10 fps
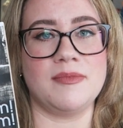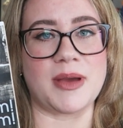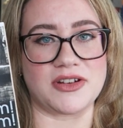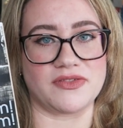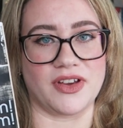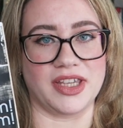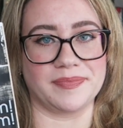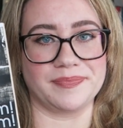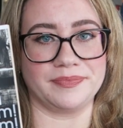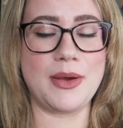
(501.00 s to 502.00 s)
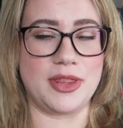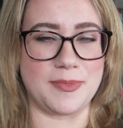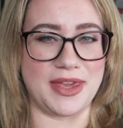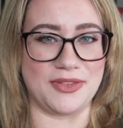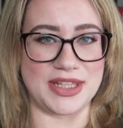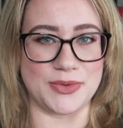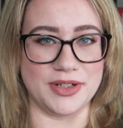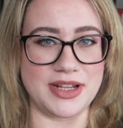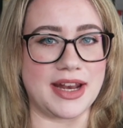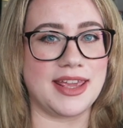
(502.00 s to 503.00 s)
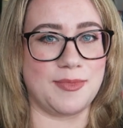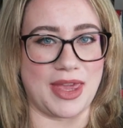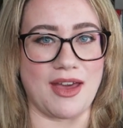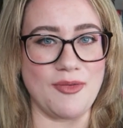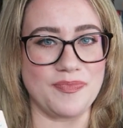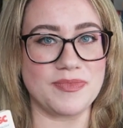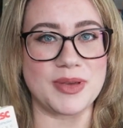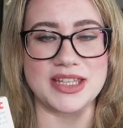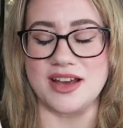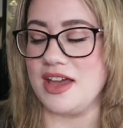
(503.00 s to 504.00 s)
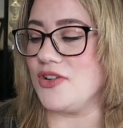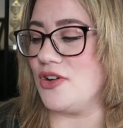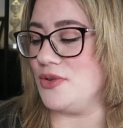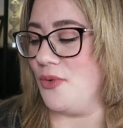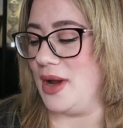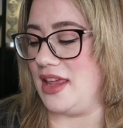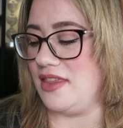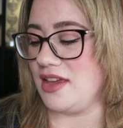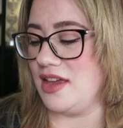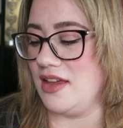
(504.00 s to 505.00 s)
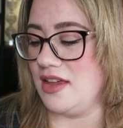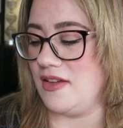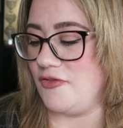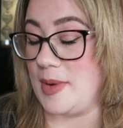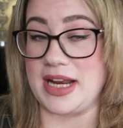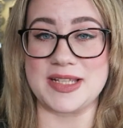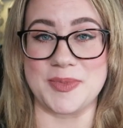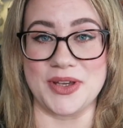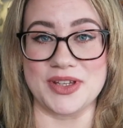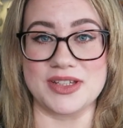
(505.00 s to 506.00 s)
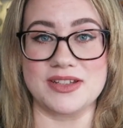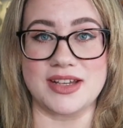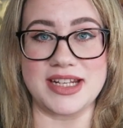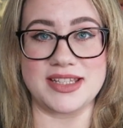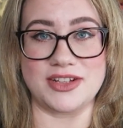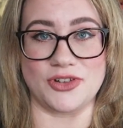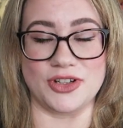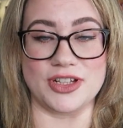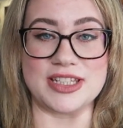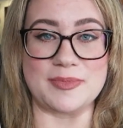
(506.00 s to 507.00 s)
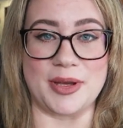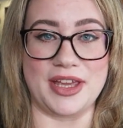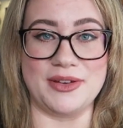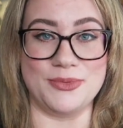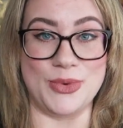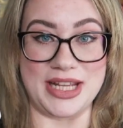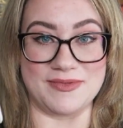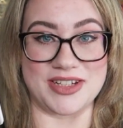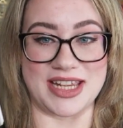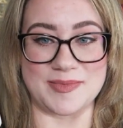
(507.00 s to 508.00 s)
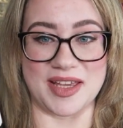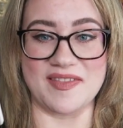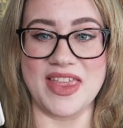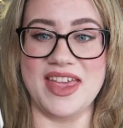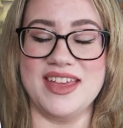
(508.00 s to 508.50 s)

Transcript: petrifying. Bear with me on this one and hear me out, because I have gone with, for my next book, Titus Andronicus by William Shakespeare.